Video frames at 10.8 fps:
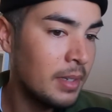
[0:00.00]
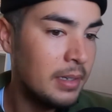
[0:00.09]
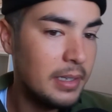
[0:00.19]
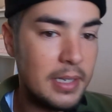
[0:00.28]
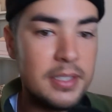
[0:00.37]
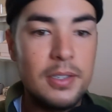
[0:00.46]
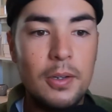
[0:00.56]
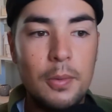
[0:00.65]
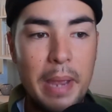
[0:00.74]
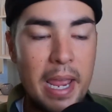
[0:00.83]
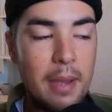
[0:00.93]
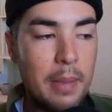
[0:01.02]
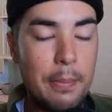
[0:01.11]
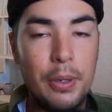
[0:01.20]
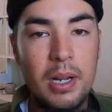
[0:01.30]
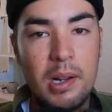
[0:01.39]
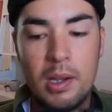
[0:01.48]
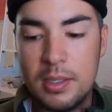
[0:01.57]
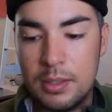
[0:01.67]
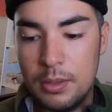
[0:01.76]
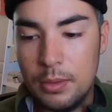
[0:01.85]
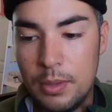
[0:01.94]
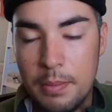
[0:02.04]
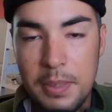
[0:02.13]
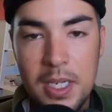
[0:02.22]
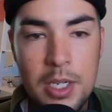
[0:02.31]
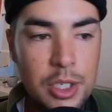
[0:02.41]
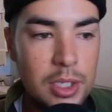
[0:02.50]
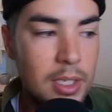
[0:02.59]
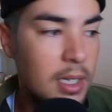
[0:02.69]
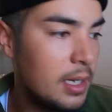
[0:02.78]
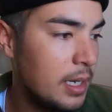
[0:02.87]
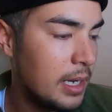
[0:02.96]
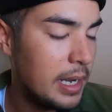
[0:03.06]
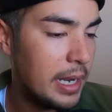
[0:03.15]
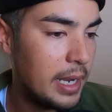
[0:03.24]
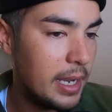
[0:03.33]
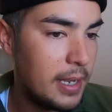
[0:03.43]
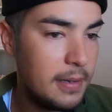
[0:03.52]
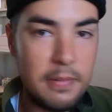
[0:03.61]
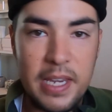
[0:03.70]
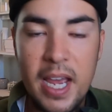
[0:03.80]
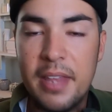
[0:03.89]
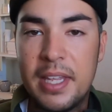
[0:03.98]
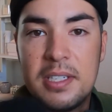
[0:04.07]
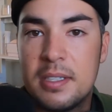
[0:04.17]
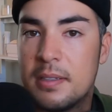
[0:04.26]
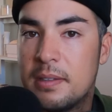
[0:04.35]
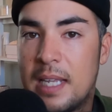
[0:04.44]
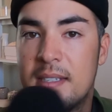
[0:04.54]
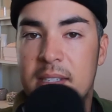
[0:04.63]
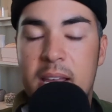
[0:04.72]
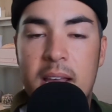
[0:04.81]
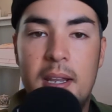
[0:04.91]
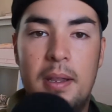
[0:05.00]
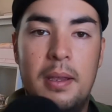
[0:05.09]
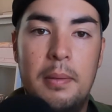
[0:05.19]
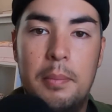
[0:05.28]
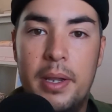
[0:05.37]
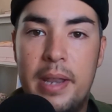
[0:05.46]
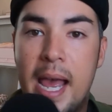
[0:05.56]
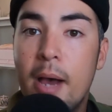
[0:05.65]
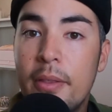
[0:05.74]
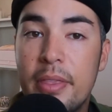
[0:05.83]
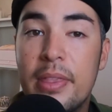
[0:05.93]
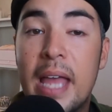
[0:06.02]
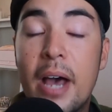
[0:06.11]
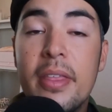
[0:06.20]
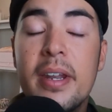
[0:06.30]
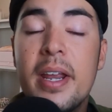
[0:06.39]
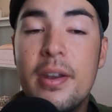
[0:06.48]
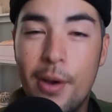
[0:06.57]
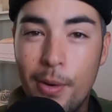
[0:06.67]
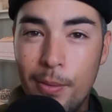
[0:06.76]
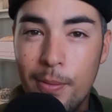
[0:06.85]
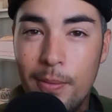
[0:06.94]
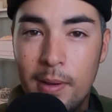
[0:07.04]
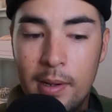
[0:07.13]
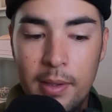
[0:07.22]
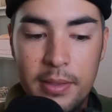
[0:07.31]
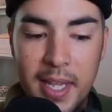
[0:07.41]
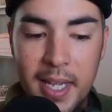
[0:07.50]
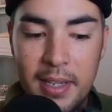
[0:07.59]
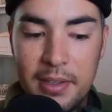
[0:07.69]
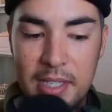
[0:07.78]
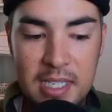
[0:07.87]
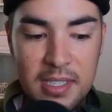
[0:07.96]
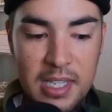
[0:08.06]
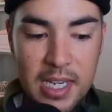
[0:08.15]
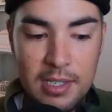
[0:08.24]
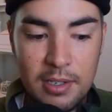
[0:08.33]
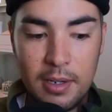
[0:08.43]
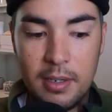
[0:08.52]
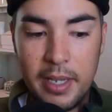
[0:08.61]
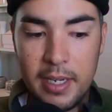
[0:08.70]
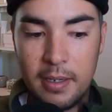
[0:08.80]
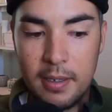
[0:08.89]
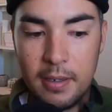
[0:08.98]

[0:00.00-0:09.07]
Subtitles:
And so bam, I put it onto the beach, and yeah, that's that. But now that I know that these things are like